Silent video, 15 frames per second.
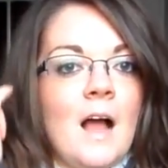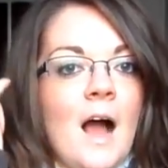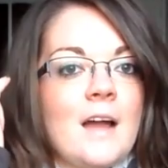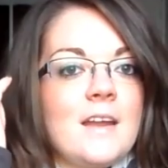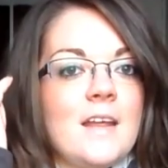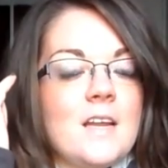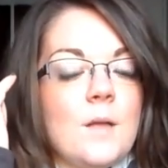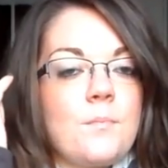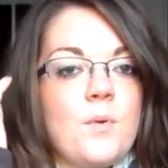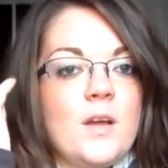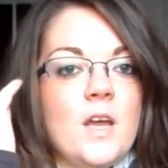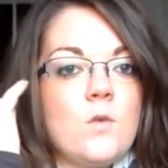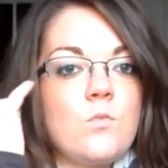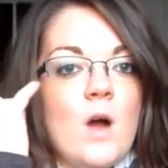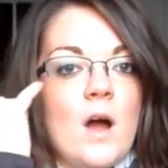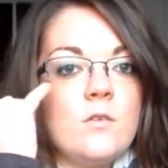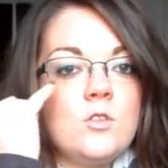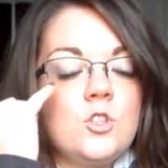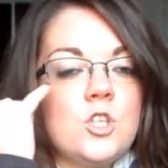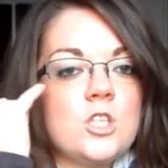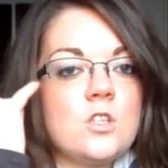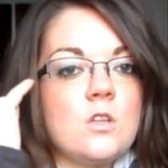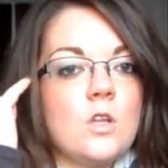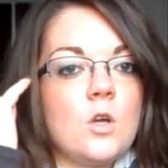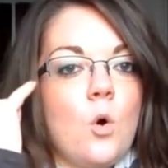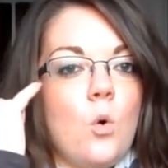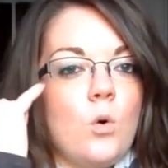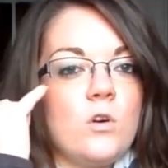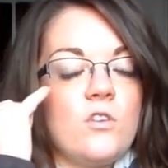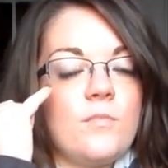and then I'll bring it round just on the
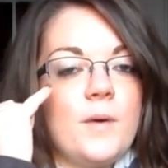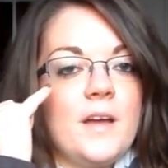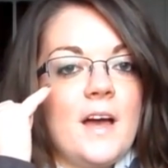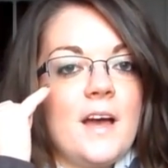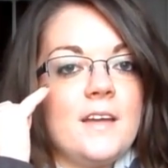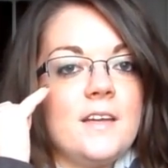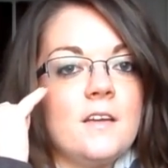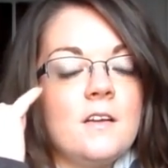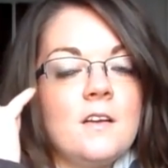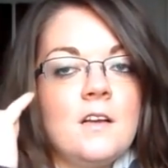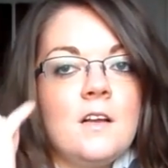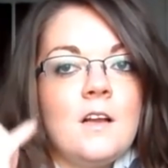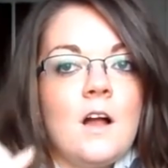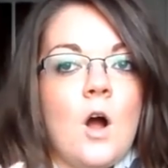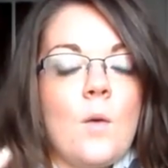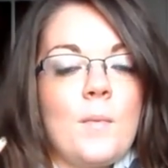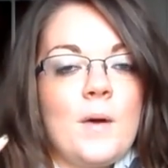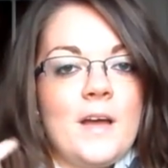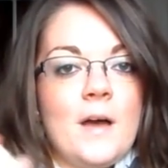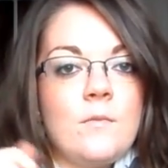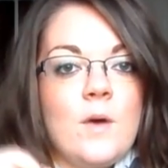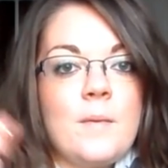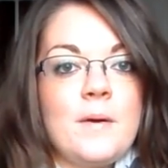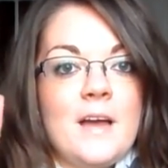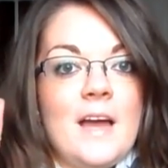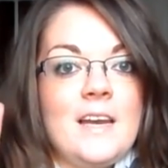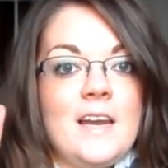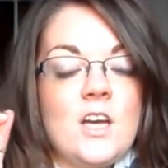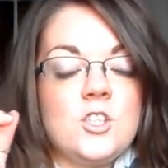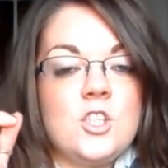corner of my eye, where my
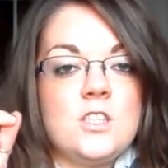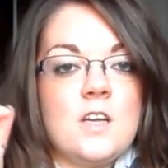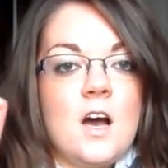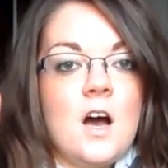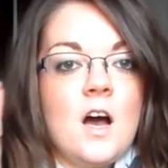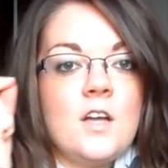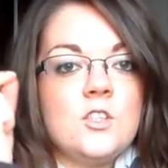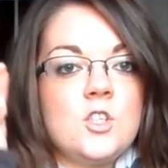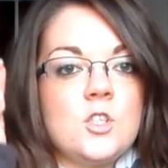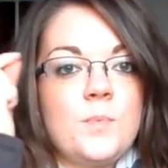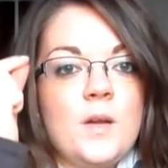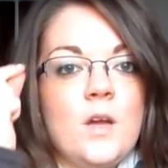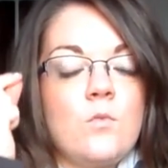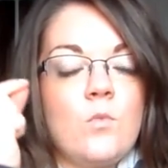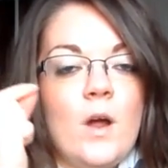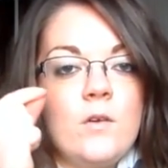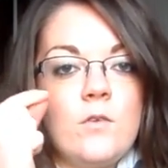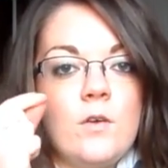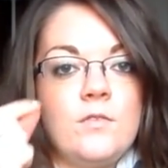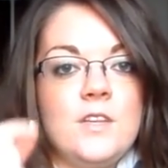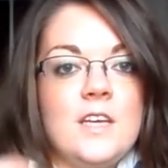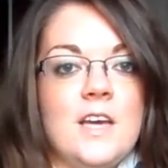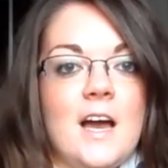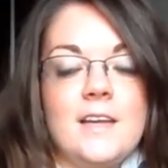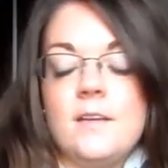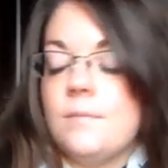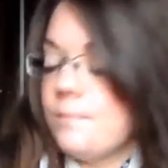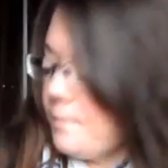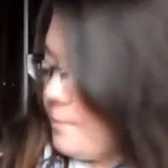eyelashes are, and just bring it right round the eye.